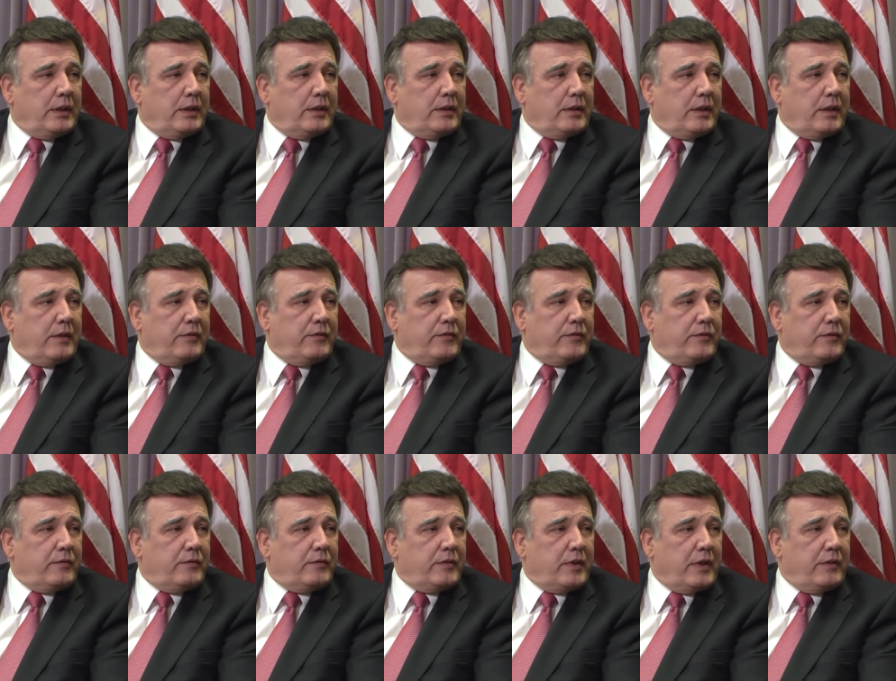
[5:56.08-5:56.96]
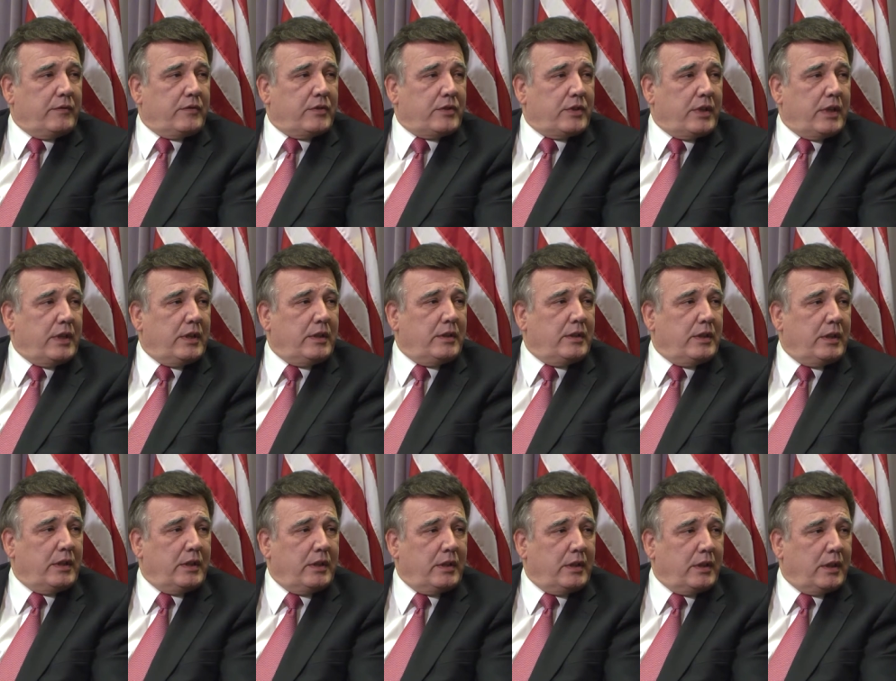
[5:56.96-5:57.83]
they've seen
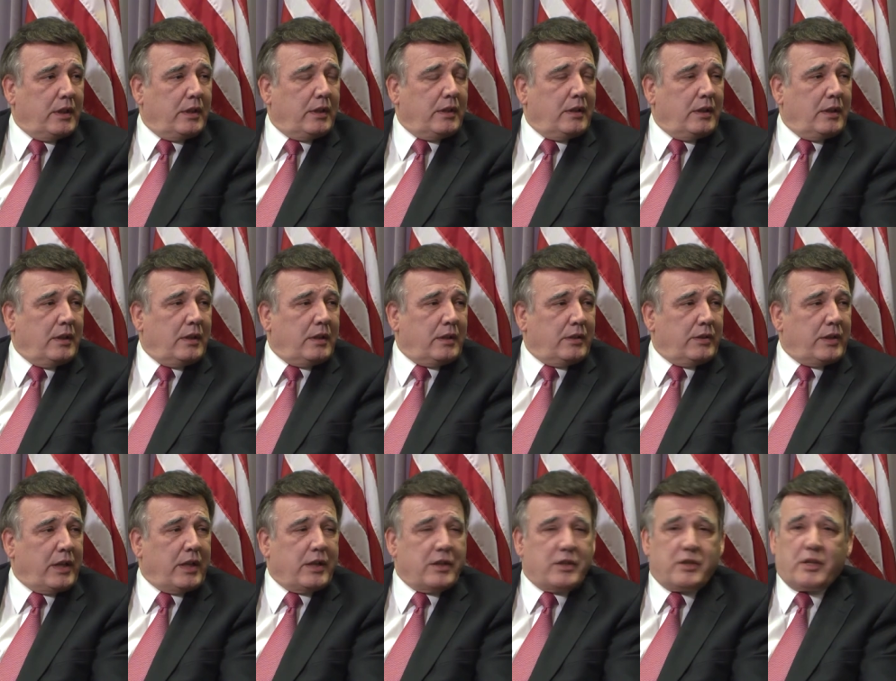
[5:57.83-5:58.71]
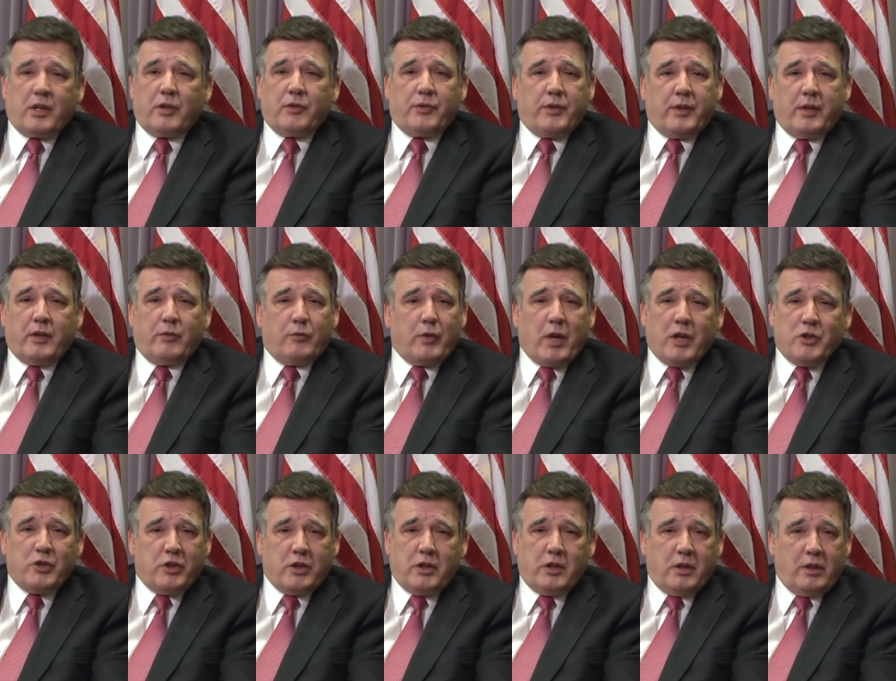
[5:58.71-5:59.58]
the letters out there,
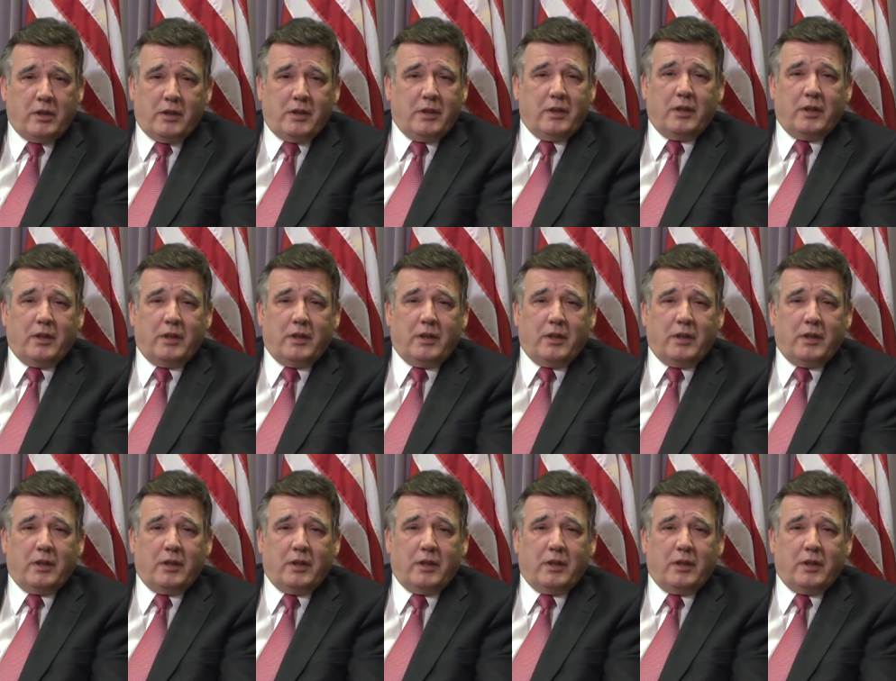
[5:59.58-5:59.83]
Reggie,